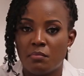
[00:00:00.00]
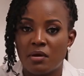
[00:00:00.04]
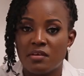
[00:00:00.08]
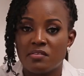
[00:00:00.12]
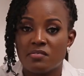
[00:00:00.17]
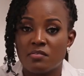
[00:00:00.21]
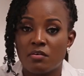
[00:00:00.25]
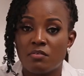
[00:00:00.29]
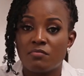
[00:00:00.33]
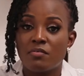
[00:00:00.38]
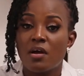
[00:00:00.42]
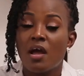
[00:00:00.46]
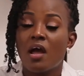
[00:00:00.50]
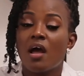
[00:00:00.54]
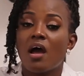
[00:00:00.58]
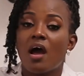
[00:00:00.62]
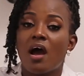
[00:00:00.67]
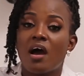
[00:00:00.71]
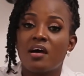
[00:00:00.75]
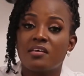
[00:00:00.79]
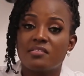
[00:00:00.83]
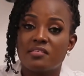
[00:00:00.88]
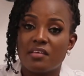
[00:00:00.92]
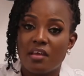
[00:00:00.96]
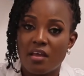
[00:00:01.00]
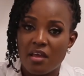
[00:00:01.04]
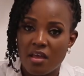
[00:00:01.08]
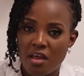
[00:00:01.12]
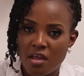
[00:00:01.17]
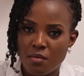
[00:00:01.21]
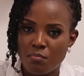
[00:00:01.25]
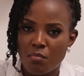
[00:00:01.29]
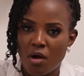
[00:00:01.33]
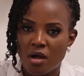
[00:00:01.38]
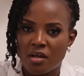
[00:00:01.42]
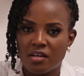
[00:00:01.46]
myself as
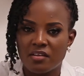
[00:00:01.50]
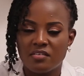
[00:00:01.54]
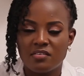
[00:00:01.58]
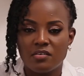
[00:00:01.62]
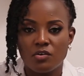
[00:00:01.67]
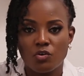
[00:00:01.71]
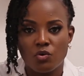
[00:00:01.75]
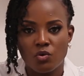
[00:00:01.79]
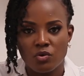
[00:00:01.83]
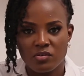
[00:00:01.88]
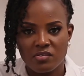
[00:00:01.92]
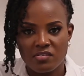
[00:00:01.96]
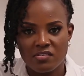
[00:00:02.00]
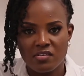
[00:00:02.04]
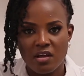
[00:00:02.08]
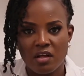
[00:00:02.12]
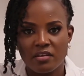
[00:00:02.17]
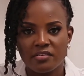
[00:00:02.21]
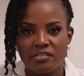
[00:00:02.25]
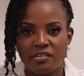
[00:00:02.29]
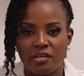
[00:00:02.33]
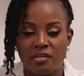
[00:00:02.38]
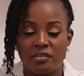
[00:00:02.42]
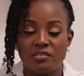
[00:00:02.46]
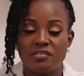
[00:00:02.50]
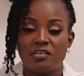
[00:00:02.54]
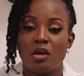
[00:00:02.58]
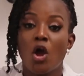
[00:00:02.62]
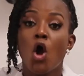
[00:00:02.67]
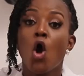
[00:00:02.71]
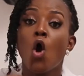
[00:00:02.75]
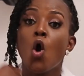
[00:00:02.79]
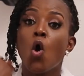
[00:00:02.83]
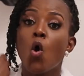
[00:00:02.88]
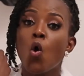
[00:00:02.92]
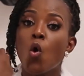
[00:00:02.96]
a marketing consultant
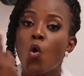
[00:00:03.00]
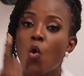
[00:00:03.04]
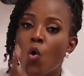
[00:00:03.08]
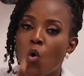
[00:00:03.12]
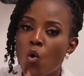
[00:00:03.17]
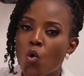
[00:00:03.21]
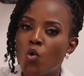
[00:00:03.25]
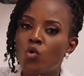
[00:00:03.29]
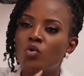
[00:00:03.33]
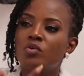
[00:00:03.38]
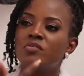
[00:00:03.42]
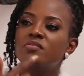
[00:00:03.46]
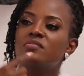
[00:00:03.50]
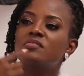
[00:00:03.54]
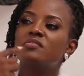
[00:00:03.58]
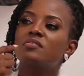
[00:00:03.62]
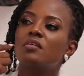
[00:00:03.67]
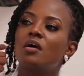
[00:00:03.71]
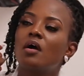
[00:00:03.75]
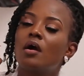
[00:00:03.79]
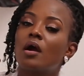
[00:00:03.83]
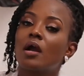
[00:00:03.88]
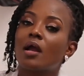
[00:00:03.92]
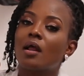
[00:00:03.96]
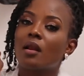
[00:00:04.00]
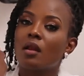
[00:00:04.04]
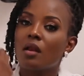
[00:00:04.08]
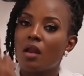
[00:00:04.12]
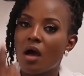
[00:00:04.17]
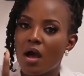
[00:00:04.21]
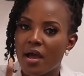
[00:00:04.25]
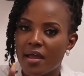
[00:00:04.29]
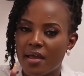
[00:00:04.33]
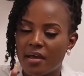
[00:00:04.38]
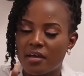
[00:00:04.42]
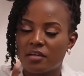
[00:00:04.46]
whose
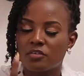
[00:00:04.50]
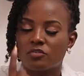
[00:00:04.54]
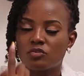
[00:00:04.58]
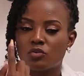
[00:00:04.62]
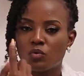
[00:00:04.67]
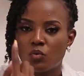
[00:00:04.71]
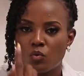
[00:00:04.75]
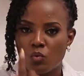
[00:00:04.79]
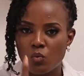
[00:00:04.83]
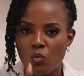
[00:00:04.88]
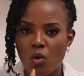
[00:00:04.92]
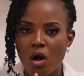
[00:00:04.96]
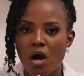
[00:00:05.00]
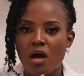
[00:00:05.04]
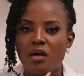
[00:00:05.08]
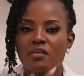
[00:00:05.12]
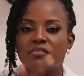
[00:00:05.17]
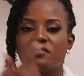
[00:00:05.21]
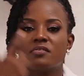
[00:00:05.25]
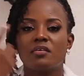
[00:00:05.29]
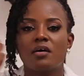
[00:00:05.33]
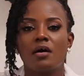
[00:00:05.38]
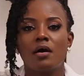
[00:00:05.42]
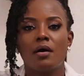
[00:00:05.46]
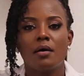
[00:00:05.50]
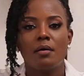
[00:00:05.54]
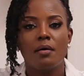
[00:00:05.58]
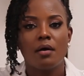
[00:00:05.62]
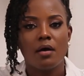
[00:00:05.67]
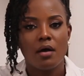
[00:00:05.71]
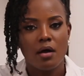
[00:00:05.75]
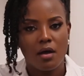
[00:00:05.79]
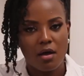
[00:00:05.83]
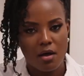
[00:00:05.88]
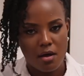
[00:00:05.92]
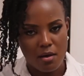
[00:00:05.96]
client was
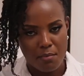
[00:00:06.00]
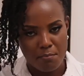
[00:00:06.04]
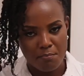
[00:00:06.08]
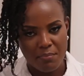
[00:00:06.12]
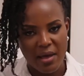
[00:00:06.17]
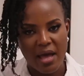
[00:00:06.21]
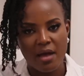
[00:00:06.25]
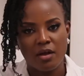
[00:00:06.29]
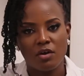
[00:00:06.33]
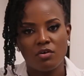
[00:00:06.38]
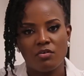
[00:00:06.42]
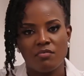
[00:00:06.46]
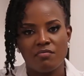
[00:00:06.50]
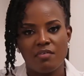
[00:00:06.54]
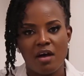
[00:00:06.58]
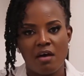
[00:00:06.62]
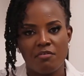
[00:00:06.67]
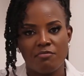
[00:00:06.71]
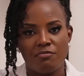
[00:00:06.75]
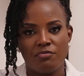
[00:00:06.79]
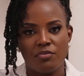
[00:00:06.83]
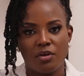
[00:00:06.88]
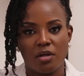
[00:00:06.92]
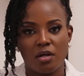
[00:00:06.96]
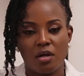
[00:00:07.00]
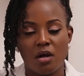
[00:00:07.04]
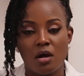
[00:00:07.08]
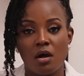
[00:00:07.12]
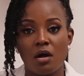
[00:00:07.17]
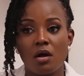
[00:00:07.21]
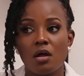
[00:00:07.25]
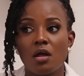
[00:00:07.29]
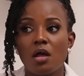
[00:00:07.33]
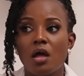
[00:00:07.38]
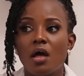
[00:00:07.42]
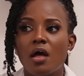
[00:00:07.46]
Bank of
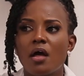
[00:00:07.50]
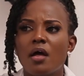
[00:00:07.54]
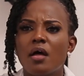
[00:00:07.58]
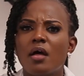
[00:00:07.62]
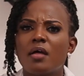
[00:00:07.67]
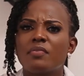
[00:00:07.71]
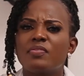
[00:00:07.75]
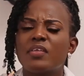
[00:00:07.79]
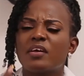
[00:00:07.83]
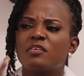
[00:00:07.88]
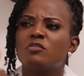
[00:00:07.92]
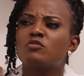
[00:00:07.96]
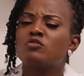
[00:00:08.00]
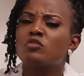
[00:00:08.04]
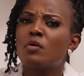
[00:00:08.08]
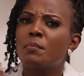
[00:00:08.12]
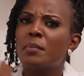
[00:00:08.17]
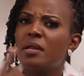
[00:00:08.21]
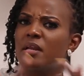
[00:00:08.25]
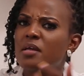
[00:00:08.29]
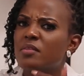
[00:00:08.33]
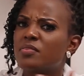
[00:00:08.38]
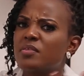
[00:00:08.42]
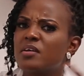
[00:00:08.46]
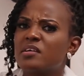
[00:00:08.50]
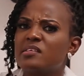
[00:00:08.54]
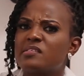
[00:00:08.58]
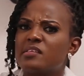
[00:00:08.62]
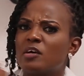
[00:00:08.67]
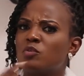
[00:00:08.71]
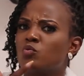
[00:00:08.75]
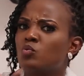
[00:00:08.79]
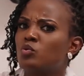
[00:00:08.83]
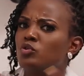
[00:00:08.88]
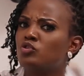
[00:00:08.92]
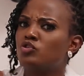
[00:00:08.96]
Africa, there's so many things
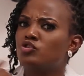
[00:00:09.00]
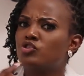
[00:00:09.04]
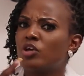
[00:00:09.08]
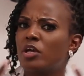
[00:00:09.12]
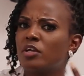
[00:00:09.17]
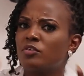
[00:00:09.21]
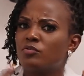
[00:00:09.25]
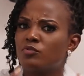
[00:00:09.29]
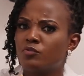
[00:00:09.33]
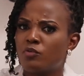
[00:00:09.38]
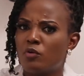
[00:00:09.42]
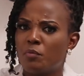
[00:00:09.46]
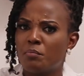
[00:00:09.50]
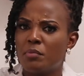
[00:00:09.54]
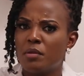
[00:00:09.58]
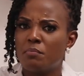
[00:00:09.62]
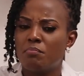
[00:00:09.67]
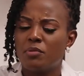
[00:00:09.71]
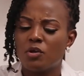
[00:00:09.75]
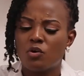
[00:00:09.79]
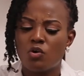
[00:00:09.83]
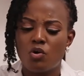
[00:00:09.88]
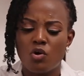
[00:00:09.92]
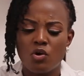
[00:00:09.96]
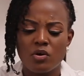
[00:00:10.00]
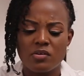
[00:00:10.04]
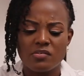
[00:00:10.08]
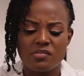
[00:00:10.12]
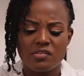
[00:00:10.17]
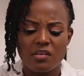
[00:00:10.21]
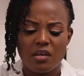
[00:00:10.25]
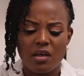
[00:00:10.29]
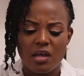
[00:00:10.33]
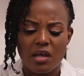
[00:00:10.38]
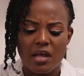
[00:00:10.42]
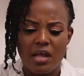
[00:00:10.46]
that would change for me,
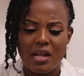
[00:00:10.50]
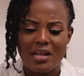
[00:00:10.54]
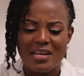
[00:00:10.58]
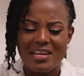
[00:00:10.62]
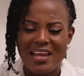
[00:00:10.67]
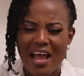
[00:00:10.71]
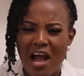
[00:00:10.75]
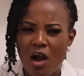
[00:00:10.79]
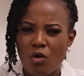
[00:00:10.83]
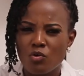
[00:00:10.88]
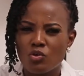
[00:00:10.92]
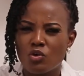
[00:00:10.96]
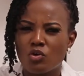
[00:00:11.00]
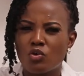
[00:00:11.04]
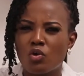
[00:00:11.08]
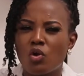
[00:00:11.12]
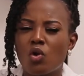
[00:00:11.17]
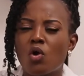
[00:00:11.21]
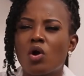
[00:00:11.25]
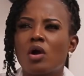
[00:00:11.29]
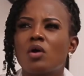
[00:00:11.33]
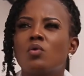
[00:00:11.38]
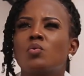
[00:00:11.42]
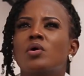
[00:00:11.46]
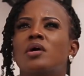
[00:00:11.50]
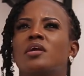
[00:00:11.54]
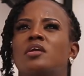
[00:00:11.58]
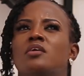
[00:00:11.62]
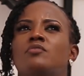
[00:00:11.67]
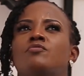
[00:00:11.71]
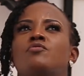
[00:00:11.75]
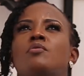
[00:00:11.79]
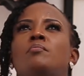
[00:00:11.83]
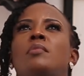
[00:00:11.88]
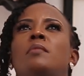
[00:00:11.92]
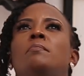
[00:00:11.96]
because now you're no longer
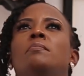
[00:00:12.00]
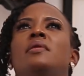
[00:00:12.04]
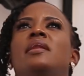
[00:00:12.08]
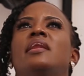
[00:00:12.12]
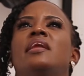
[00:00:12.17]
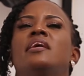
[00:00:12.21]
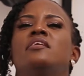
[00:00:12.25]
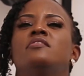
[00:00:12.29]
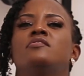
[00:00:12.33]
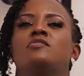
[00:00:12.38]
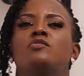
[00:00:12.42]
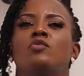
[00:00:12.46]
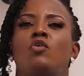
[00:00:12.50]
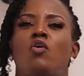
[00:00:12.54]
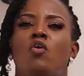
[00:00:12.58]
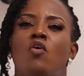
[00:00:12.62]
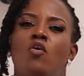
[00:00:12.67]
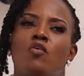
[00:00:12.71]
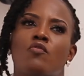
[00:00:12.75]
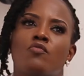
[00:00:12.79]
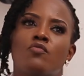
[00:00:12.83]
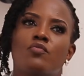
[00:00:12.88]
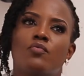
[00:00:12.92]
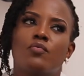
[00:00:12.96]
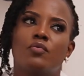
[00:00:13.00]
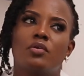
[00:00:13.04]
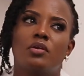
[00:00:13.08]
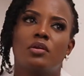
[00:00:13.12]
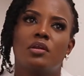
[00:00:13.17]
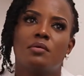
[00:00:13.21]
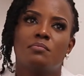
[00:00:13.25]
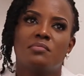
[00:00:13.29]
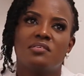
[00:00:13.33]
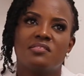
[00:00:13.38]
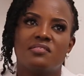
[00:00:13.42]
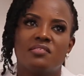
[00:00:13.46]
working from a place of,
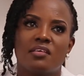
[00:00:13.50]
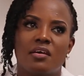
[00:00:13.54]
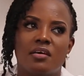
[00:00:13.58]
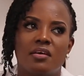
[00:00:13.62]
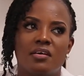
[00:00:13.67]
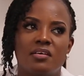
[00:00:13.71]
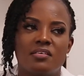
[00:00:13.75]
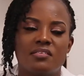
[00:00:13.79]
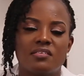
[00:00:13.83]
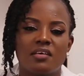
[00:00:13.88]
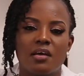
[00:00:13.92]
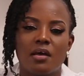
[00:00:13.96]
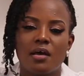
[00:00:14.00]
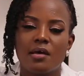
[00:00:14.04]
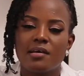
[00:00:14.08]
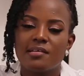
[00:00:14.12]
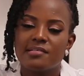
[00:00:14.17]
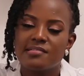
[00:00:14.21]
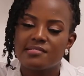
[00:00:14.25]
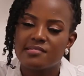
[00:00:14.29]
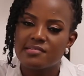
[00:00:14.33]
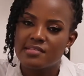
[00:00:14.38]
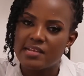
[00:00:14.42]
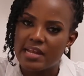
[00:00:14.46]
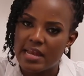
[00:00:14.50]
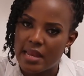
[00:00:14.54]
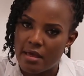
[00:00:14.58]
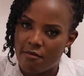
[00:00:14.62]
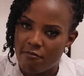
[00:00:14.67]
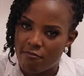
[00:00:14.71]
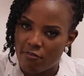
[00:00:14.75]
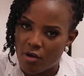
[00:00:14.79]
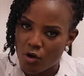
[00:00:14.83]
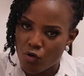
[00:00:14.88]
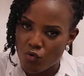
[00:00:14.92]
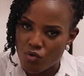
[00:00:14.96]
let me say it,
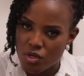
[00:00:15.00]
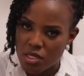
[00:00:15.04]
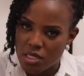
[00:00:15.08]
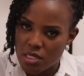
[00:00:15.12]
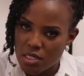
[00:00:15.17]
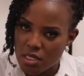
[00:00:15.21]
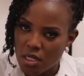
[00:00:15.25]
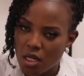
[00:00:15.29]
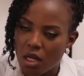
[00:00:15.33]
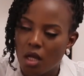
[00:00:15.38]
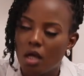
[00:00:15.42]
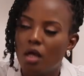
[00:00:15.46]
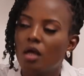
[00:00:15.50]
slavery.